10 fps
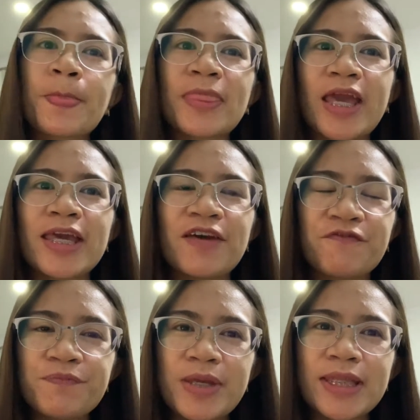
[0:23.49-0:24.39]
I
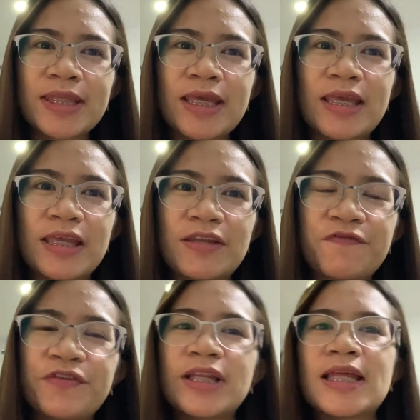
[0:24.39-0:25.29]
have been
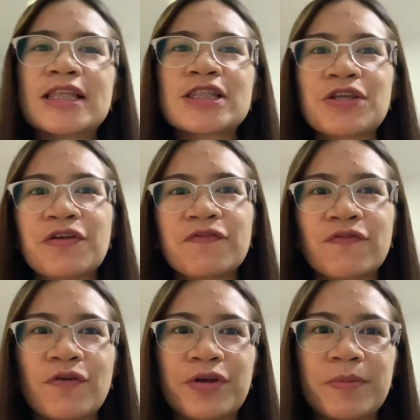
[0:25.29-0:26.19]
a freelancer
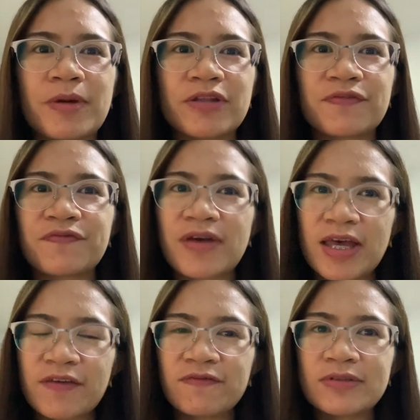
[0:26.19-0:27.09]
for about
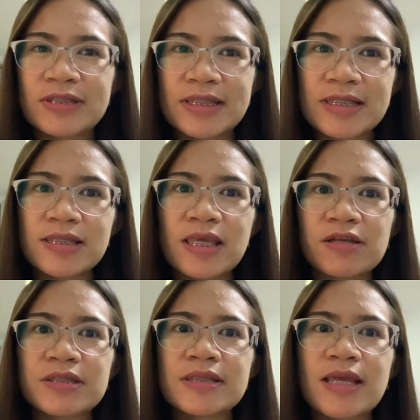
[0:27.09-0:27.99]
5 to 6
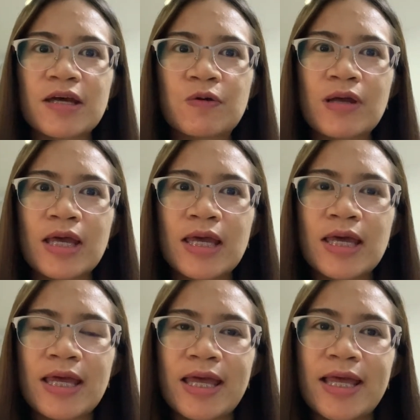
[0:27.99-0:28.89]
years now,
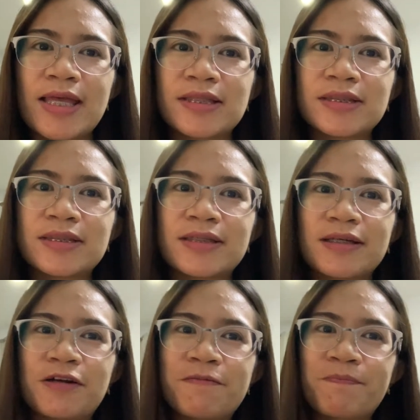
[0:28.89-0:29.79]
and
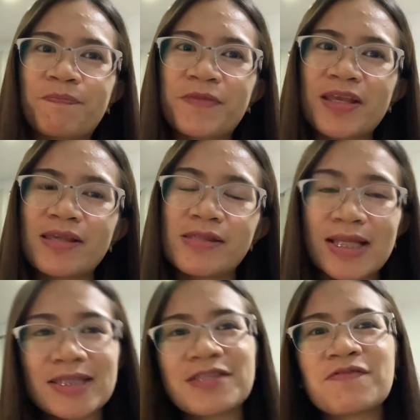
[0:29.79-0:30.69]

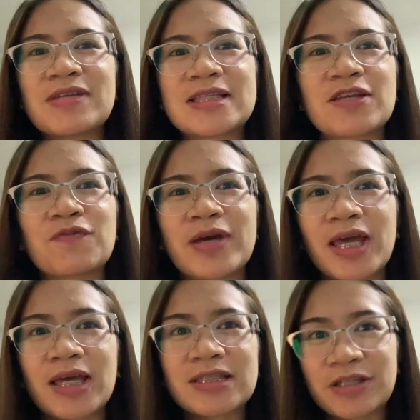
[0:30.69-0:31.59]
that's the reason
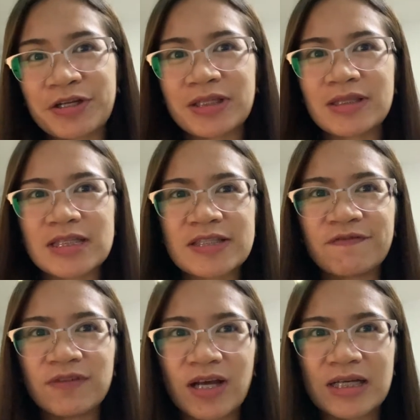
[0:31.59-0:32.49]
why I started this
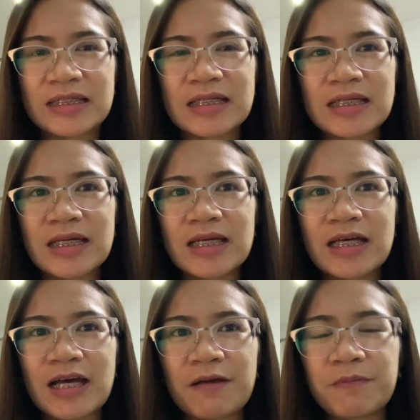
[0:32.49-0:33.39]
vlog.
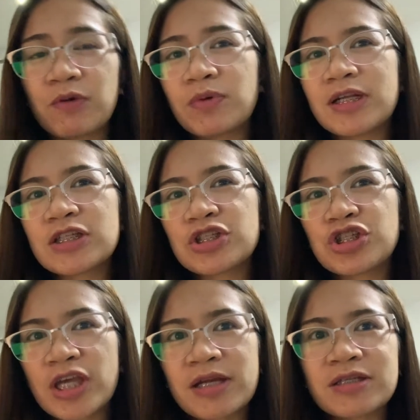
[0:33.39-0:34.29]
I want to
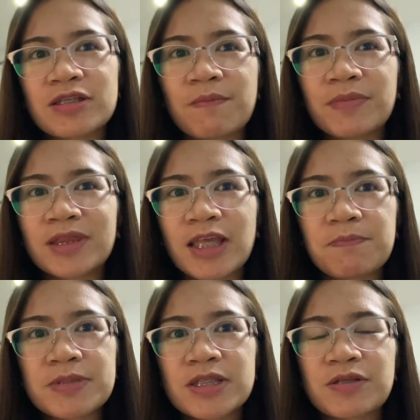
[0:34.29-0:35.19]
share some
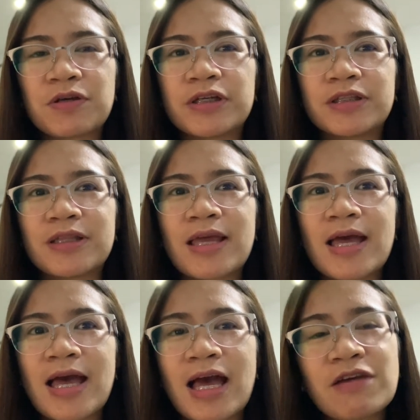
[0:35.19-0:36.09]
tips on
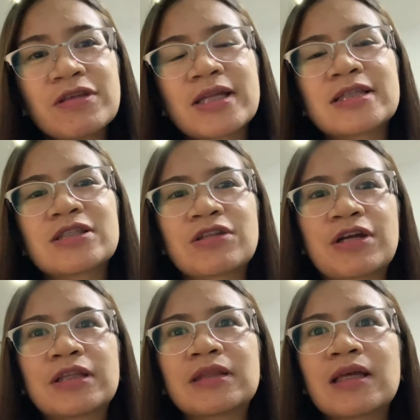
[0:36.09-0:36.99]
how you can
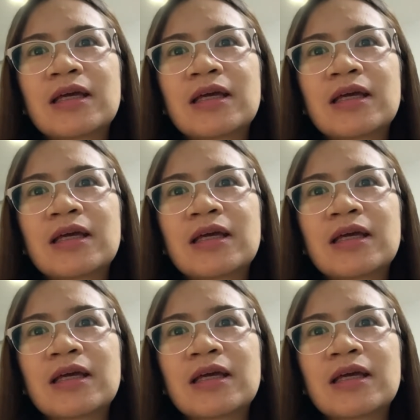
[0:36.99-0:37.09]
start